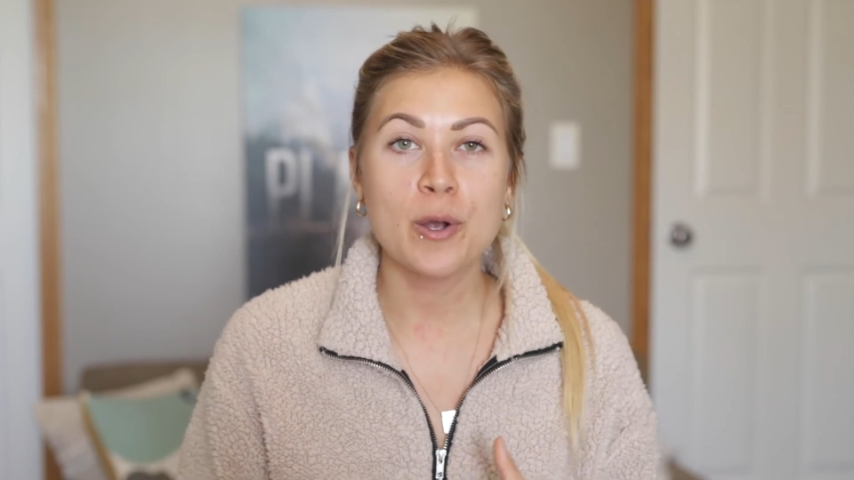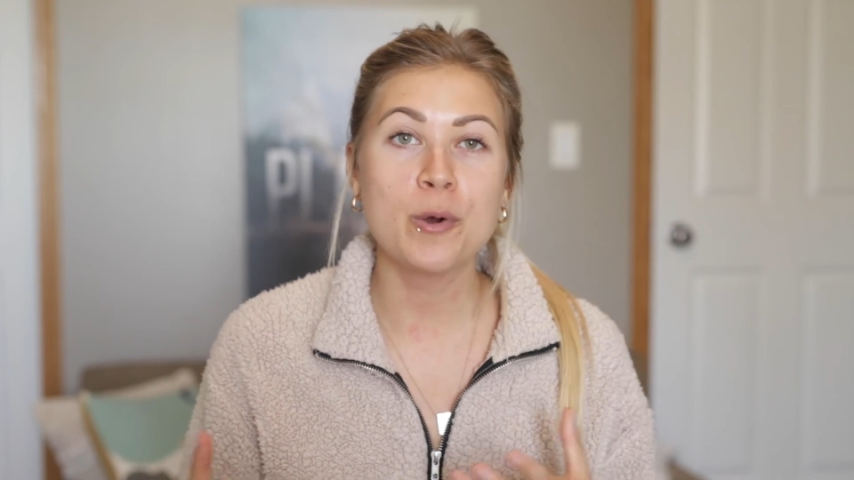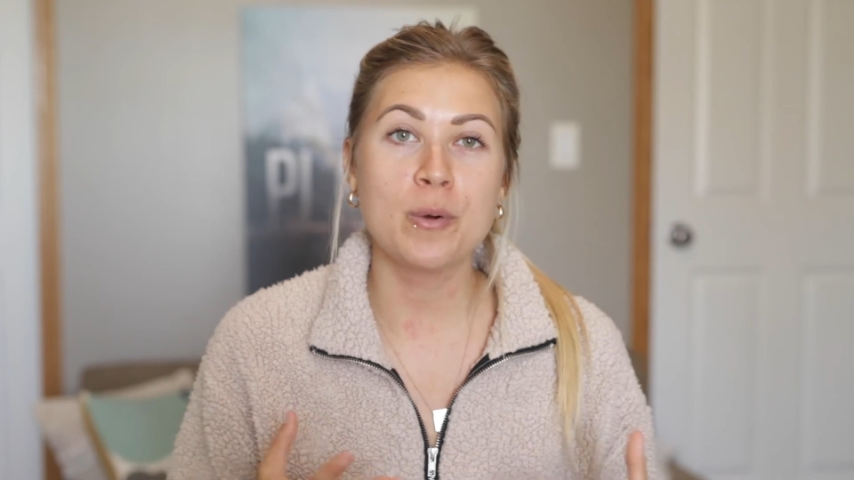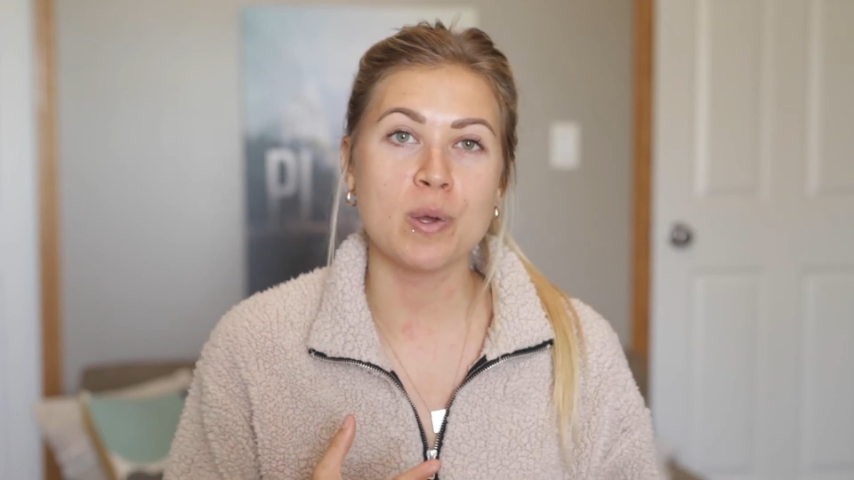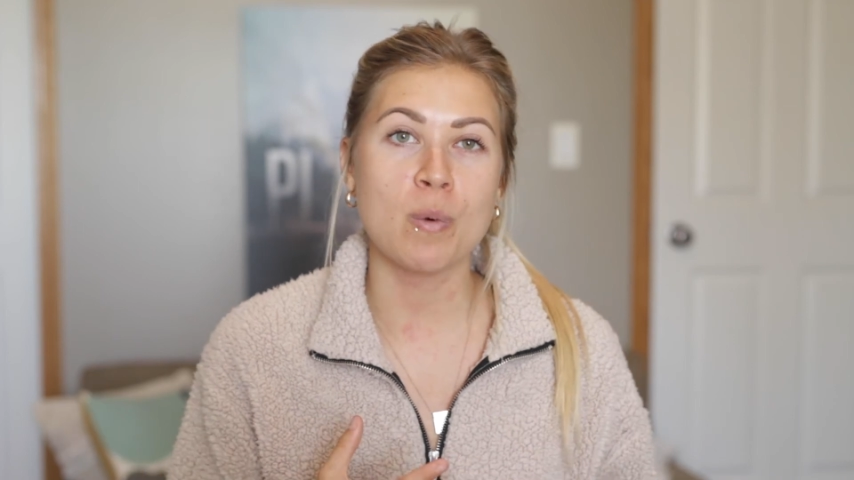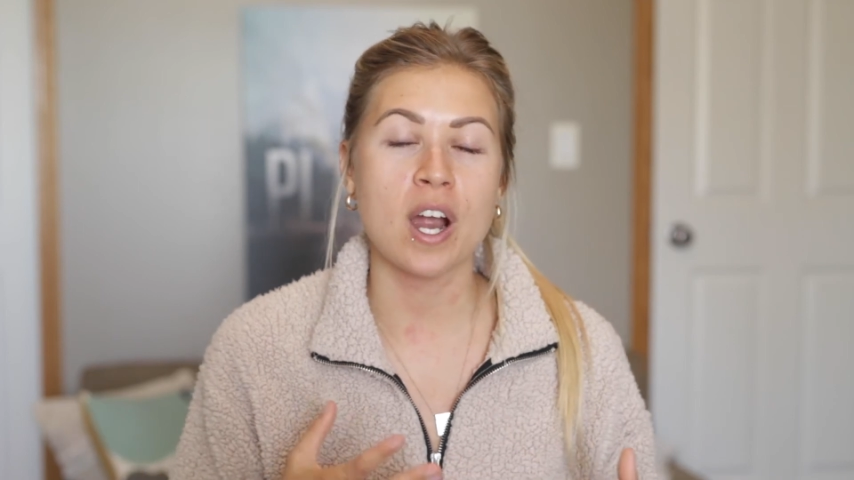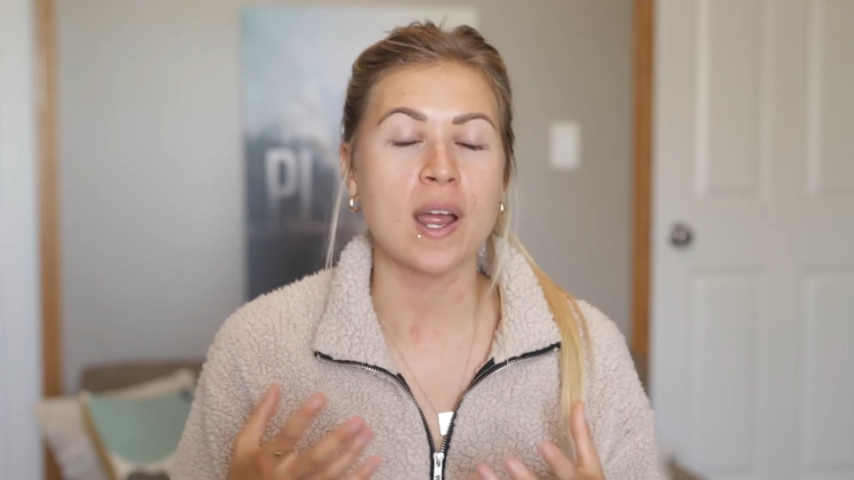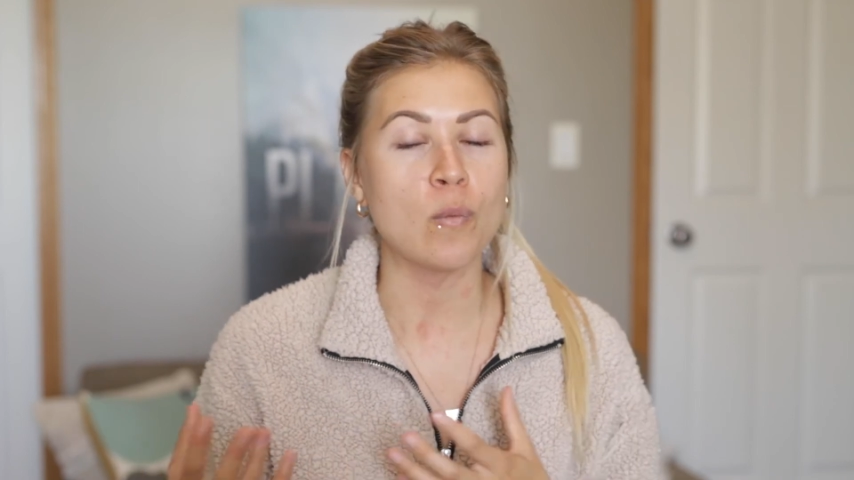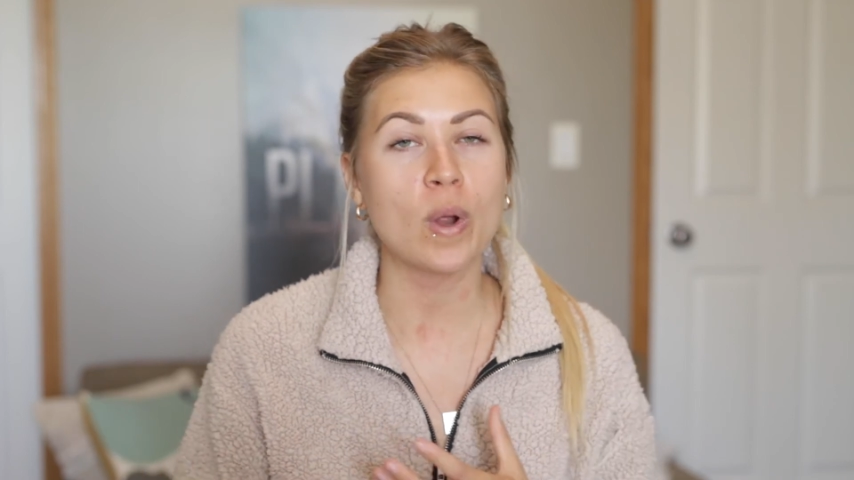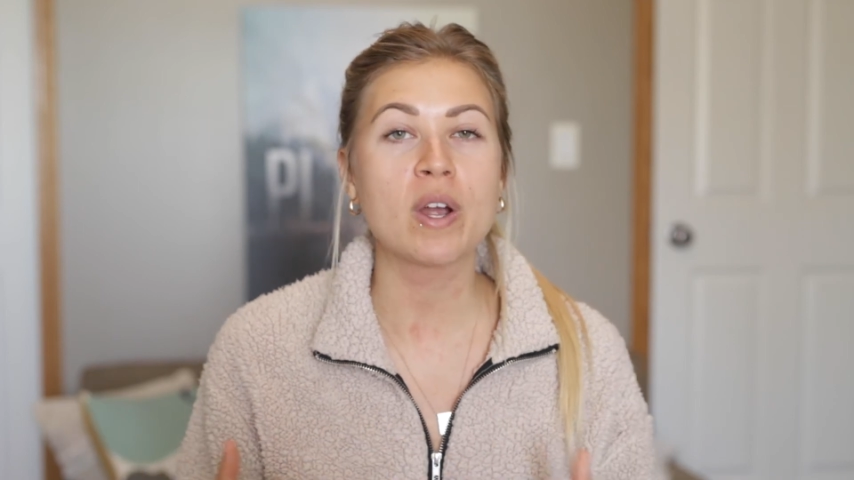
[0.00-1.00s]
who you are
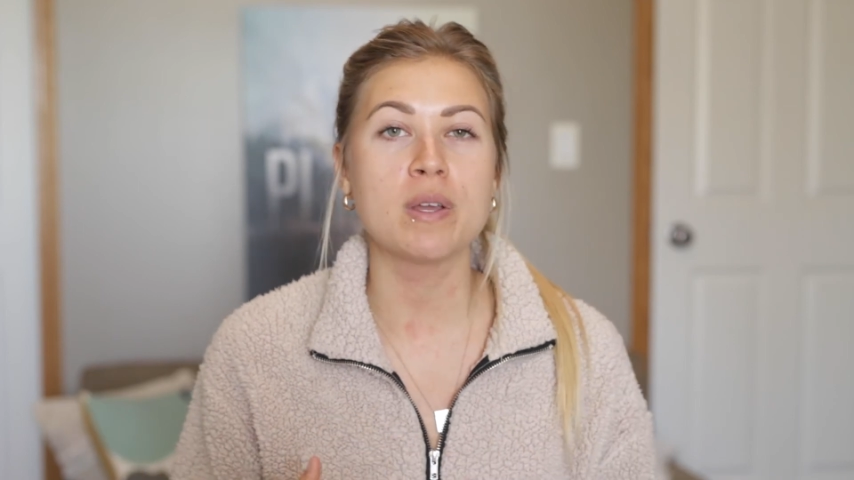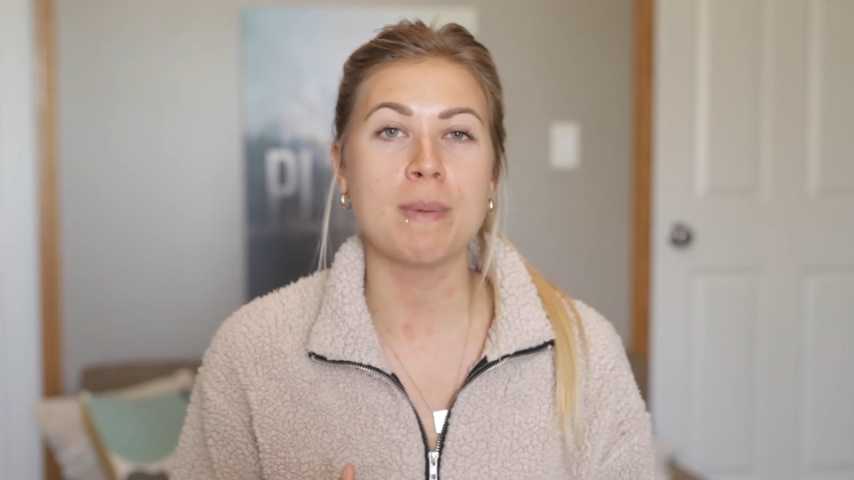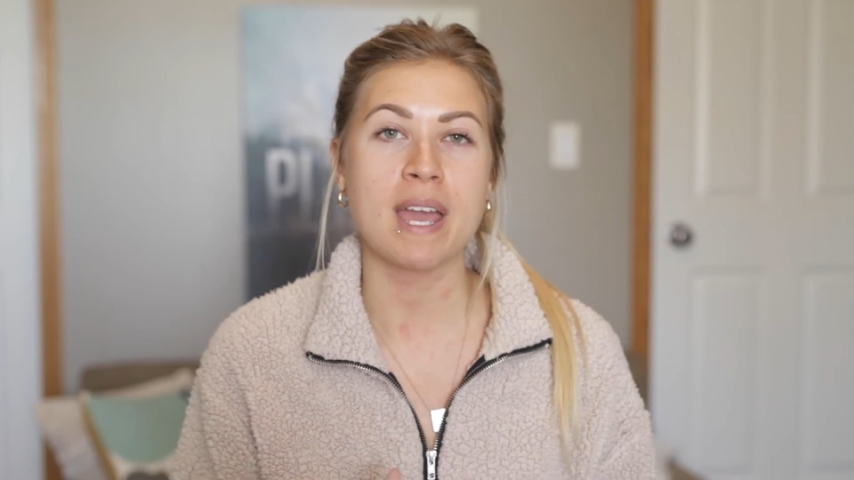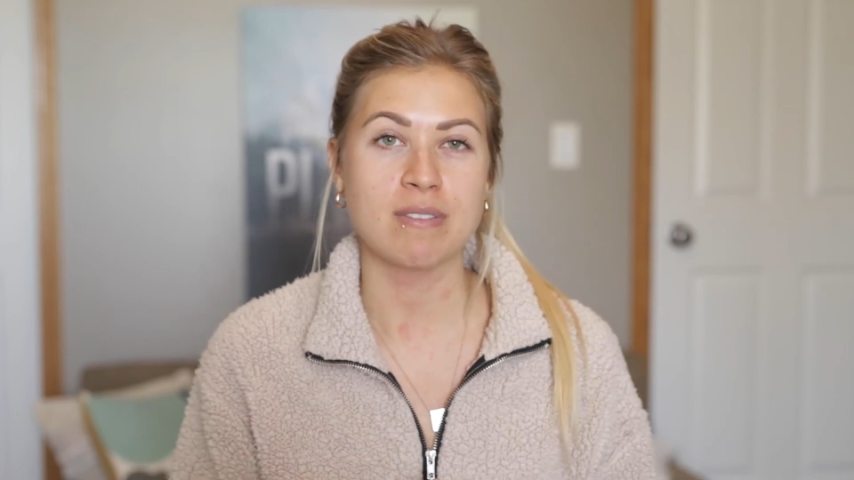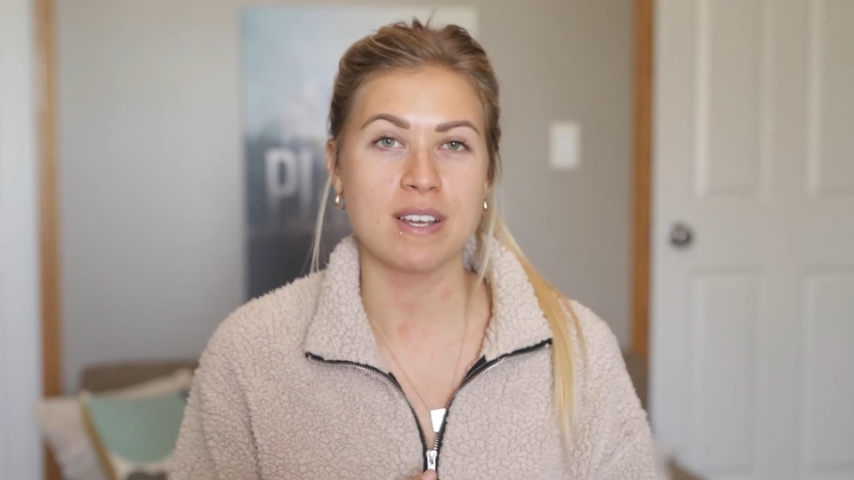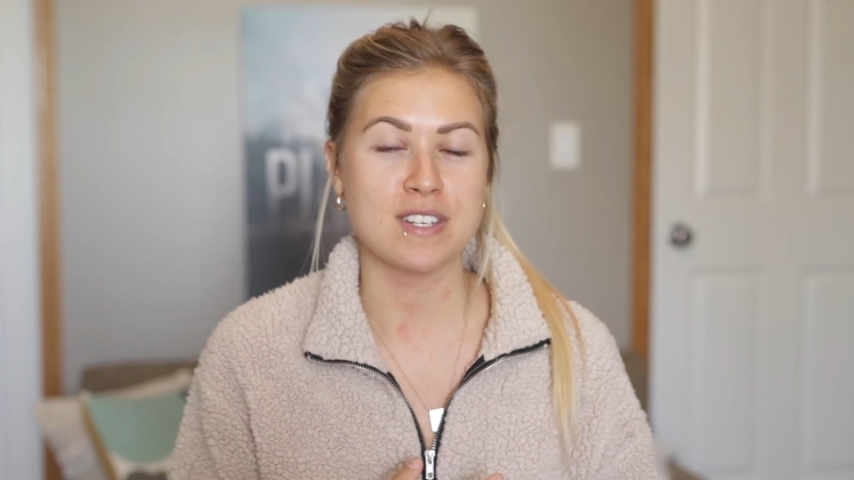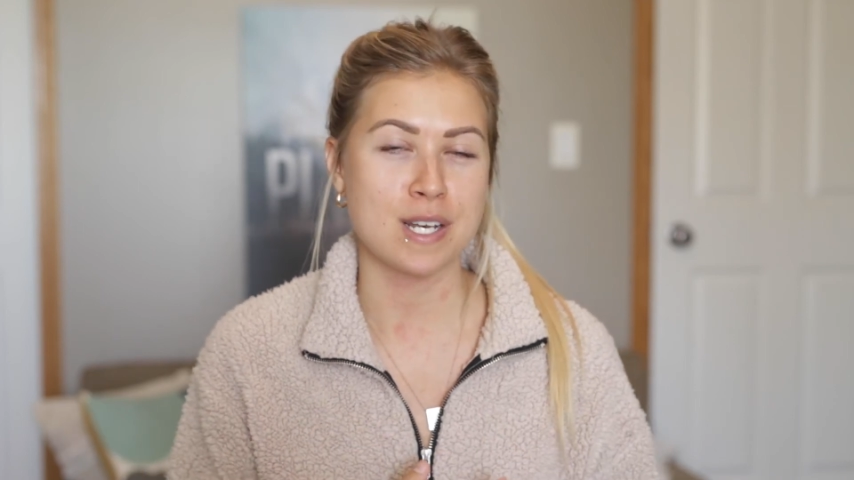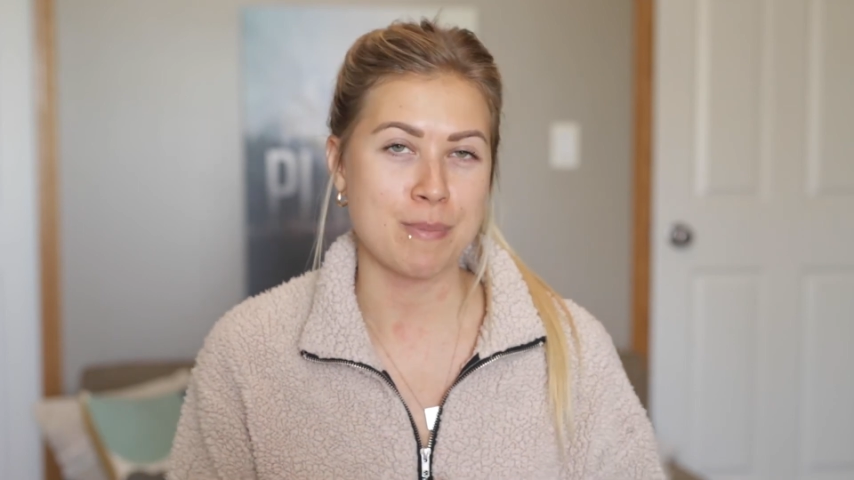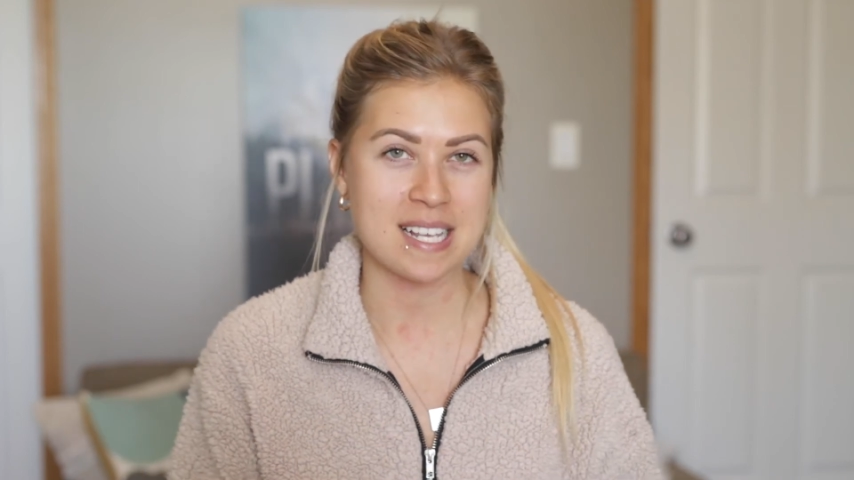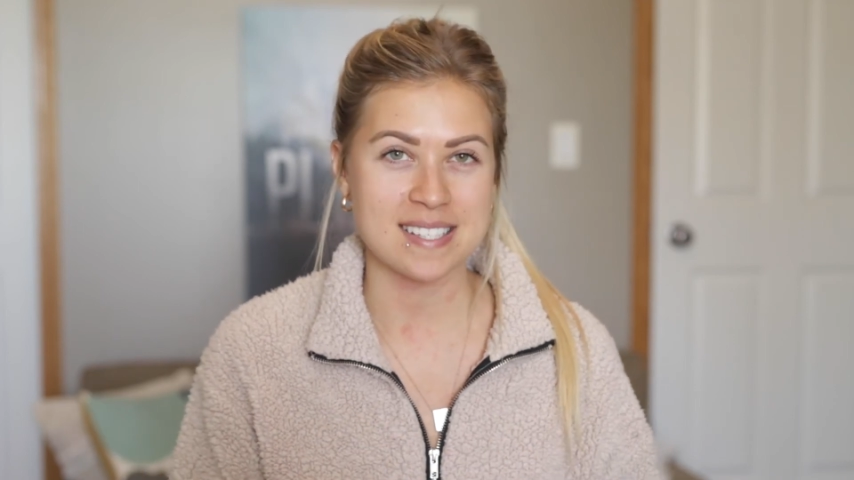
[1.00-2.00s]
and where you may have lived in
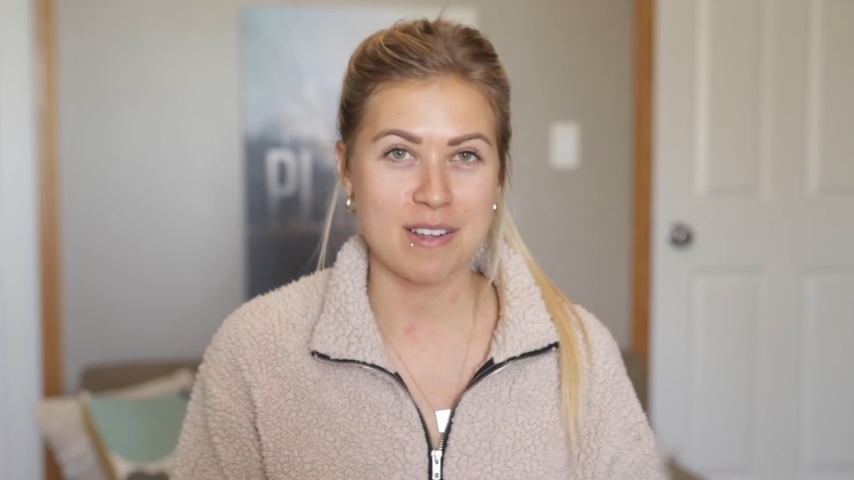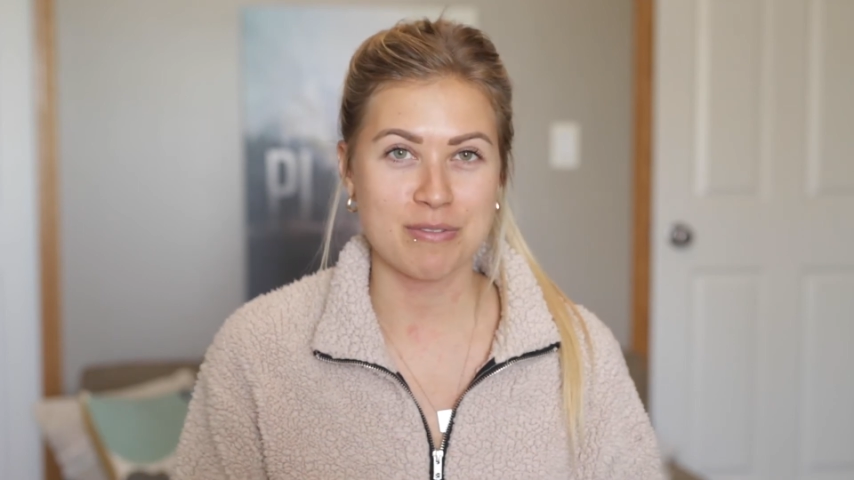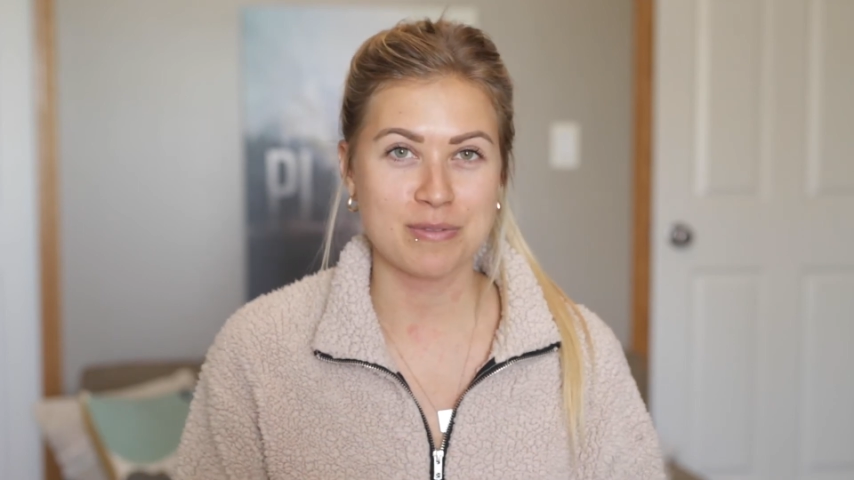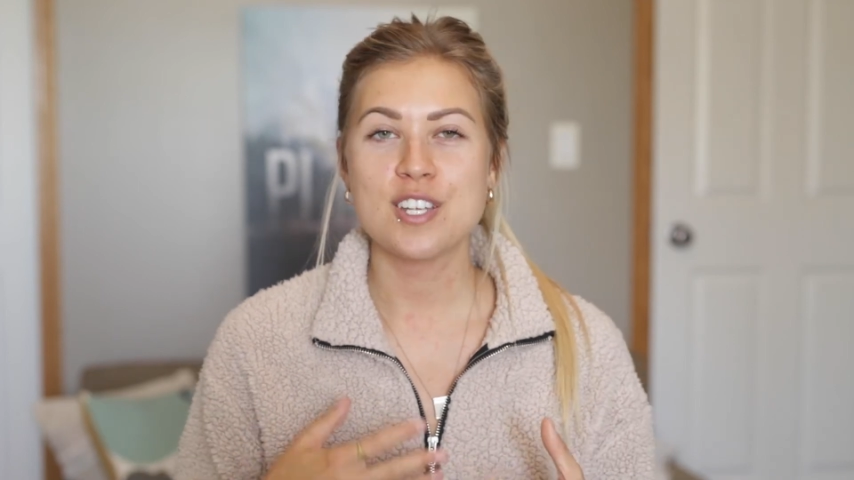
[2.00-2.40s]
a past life.